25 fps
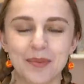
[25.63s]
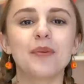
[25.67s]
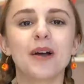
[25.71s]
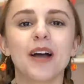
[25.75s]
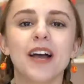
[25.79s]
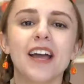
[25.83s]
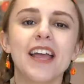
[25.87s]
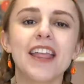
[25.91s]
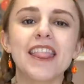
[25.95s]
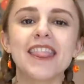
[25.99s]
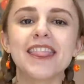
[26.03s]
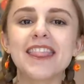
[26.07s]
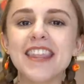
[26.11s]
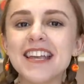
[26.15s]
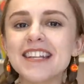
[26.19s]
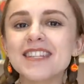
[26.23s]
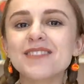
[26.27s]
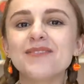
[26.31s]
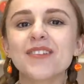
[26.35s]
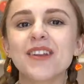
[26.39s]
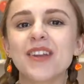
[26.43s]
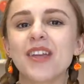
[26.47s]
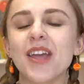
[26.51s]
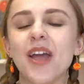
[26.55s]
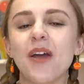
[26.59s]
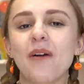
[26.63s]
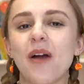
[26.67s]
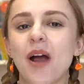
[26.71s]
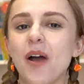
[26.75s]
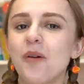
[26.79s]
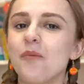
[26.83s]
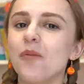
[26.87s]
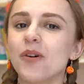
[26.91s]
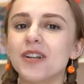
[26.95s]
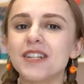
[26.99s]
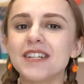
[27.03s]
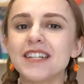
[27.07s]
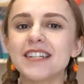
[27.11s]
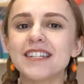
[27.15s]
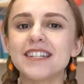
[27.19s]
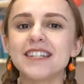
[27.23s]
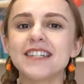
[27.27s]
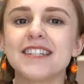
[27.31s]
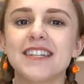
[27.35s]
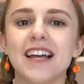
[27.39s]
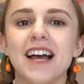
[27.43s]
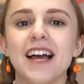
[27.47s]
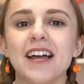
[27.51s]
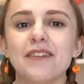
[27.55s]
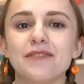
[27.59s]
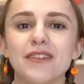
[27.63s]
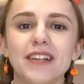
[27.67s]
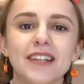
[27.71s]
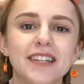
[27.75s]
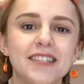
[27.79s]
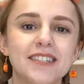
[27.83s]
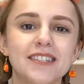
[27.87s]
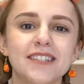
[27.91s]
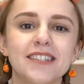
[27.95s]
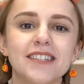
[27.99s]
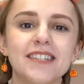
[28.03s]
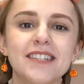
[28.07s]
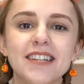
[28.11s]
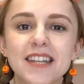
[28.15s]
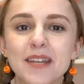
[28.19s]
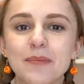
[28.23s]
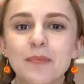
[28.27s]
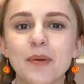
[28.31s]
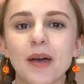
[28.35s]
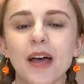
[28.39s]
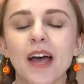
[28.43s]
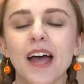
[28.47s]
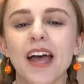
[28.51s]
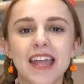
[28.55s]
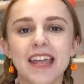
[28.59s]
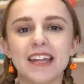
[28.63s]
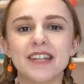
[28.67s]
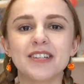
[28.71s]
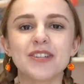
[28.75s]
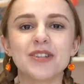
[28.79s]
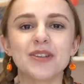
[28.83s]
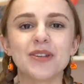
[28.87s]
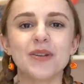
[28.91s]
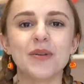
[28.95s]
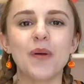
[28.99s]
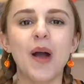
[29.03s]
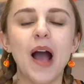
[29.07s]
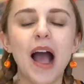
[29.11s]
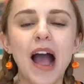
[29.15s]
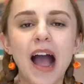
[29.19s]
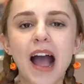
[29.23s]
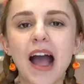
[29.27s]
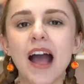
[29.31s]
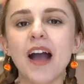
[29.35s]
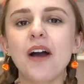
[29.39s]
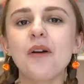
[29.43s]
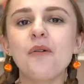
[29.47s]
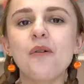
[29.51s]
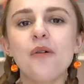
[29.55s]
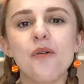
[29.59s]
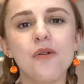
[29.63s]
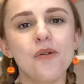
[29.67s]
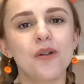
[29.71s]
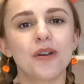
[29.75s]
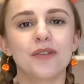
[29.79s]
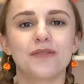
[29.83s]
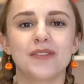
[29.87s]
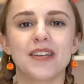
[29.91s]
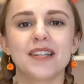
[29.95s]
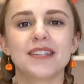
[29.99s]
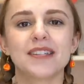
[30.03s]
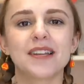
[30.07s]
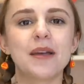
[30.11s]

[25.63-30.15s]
But in this video, I wanted to dive a little deeper into how all of this